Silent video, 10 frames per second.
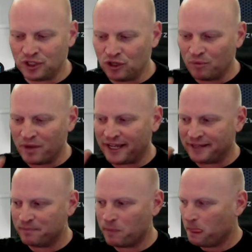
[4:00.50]
you know,
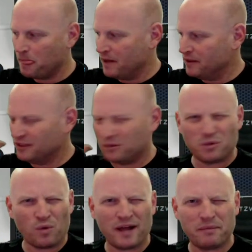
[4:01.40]
my, there
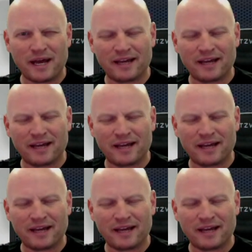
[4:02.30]
was a while